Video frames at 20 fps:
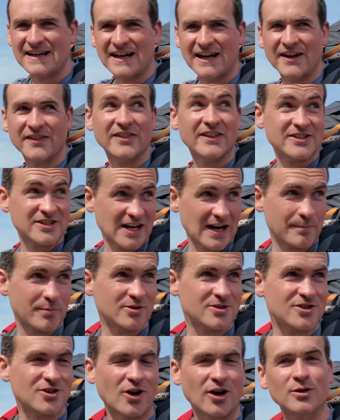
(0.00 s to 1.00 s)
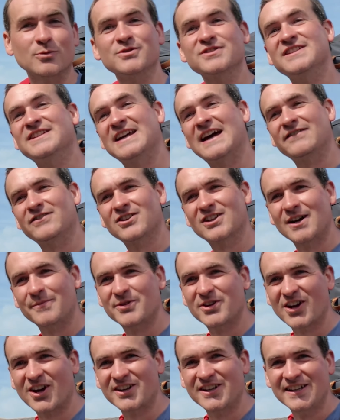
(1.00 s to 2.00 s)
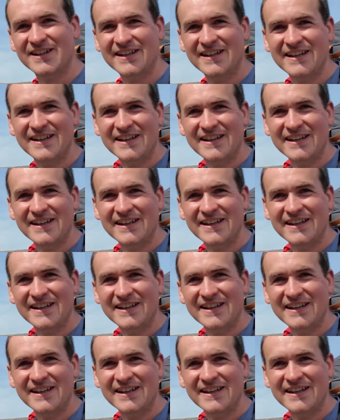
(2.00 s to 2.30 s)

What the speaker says: and the shepherds thought it was the devil coming down.